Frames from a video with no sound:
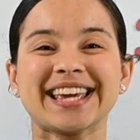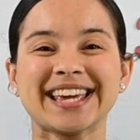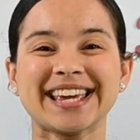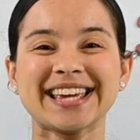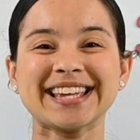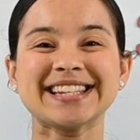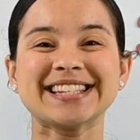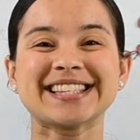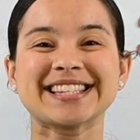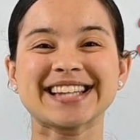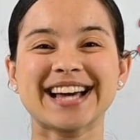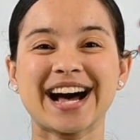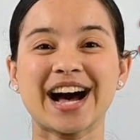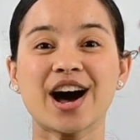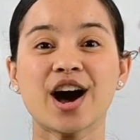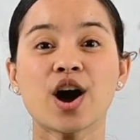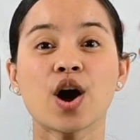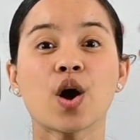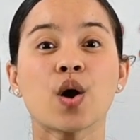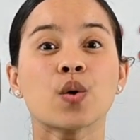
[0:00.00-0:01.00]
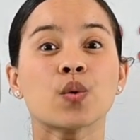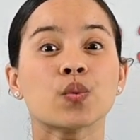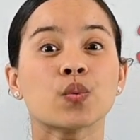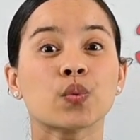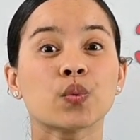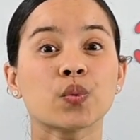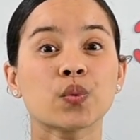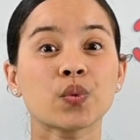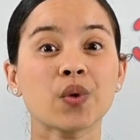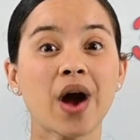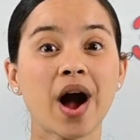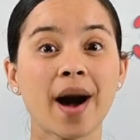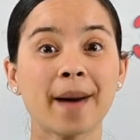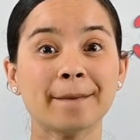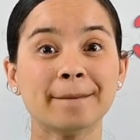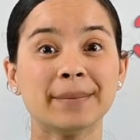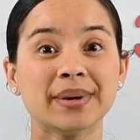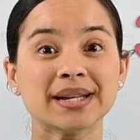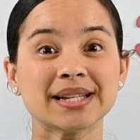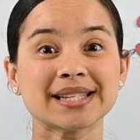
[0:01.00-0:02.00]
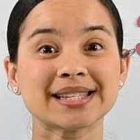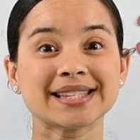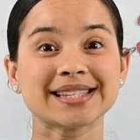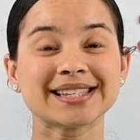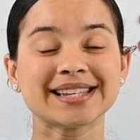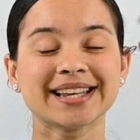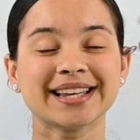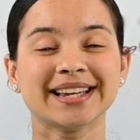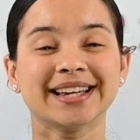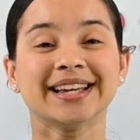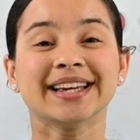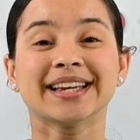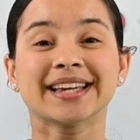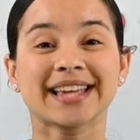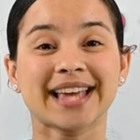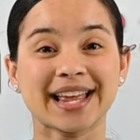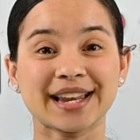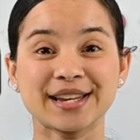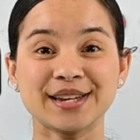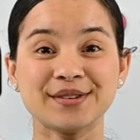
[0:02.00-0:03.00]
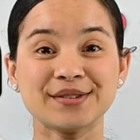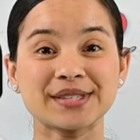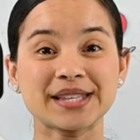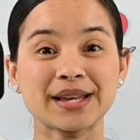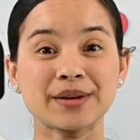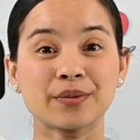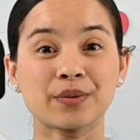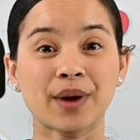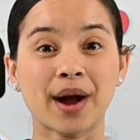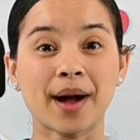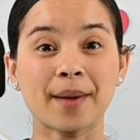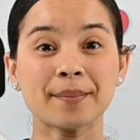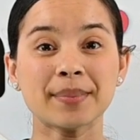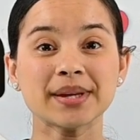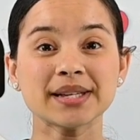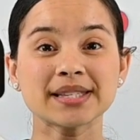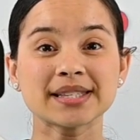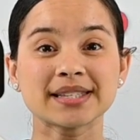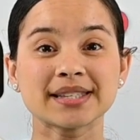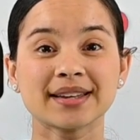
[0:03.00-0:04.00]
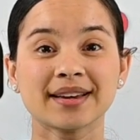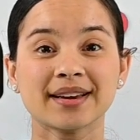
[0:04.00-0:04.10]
It's a rhombus. Can you say rhombus?